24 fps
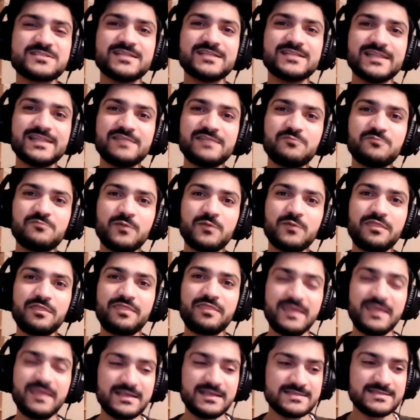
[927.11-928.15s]
to live with
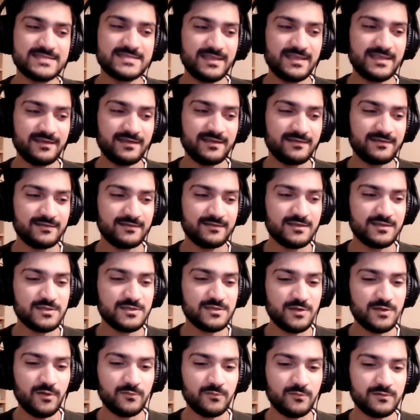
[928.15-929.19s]
things that,
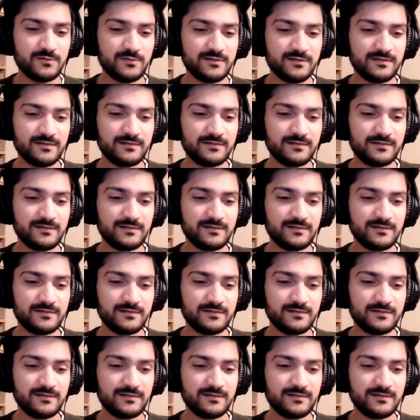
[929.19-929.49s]
you know,